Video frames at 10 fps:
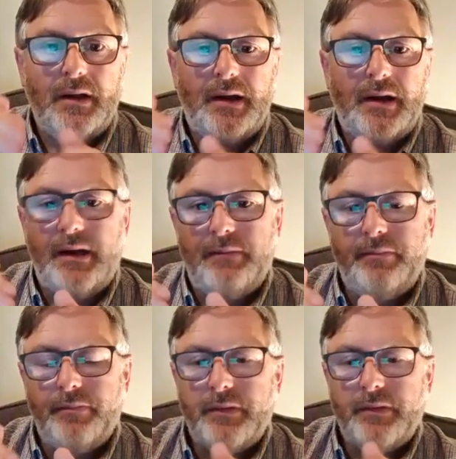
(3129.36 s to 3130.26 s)
Um,
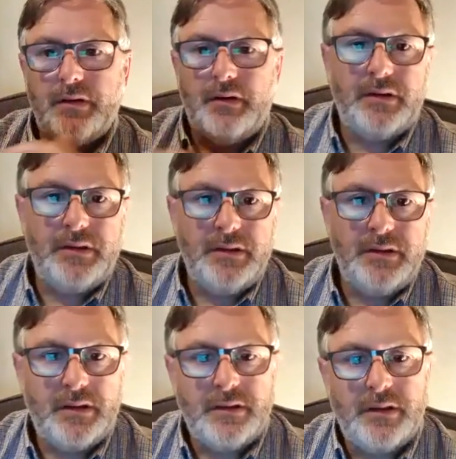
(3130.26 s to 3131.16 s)
I,
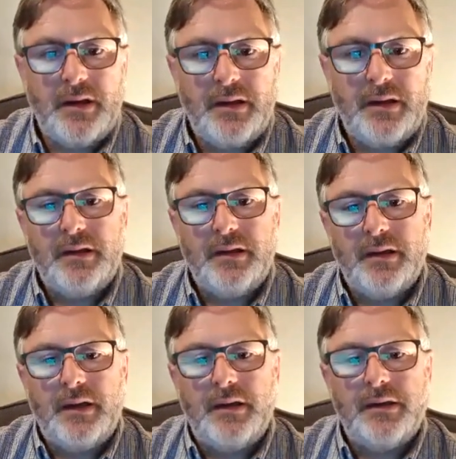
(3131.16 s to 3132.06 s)
uh,
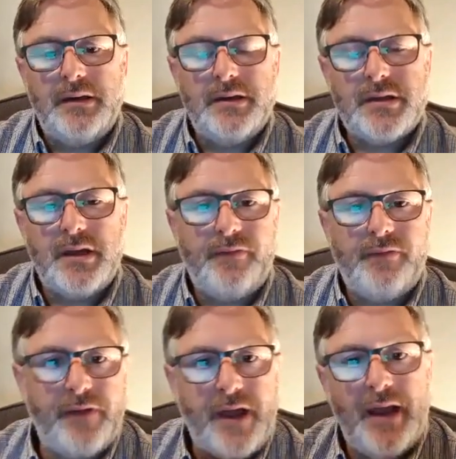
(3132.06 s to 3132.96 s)
uh, it's like
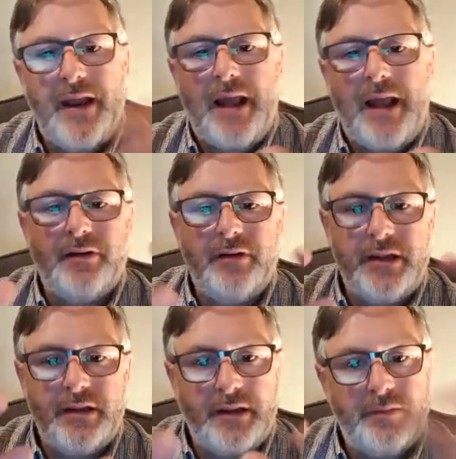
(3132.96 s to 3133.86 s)
frail elderly,
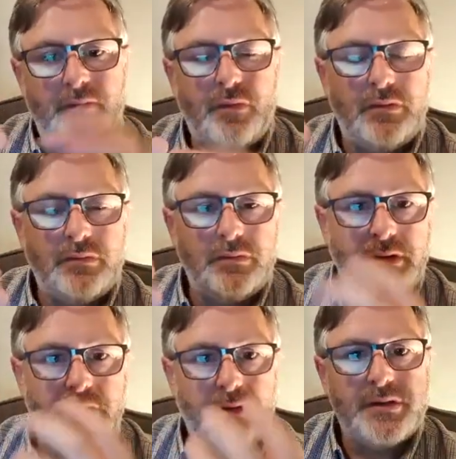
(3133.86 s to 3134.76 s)
like um,
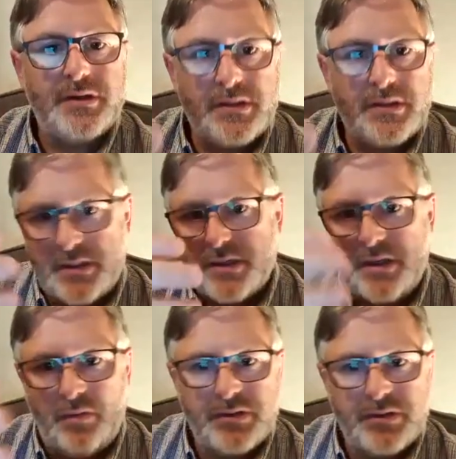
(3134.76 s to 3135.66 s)
you know, it's, it's in
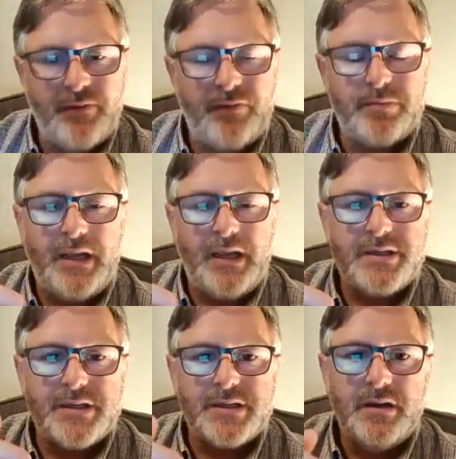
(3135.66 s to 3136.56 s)
loads of different
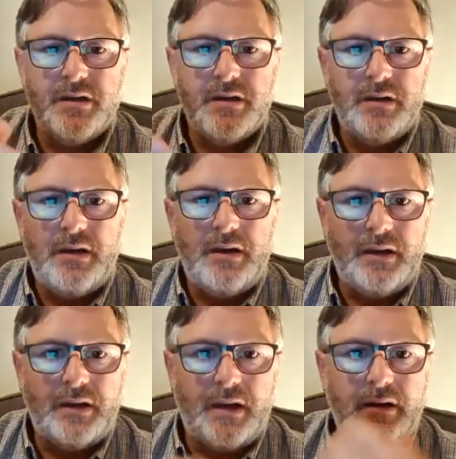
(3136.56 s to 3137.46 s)
places,
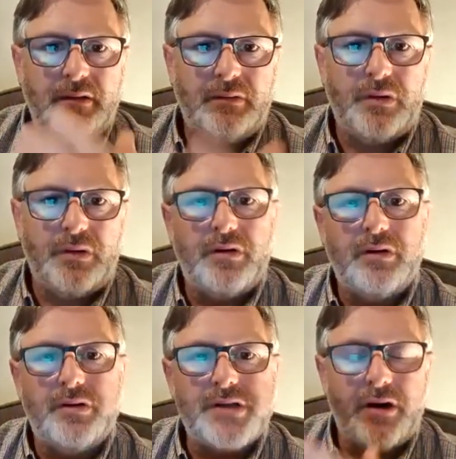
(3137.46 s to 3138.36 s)
like uh, where you're
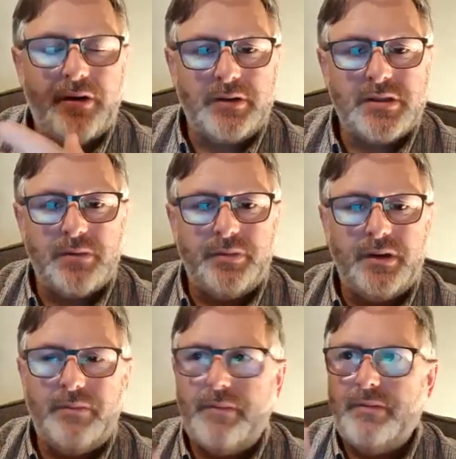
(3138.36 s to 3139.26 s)
concerned about somebody
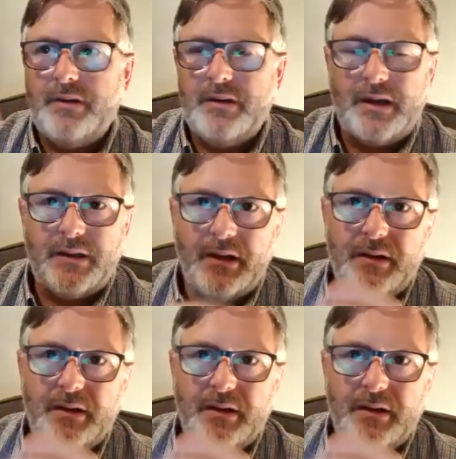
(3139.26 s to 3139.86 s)
maybe, and,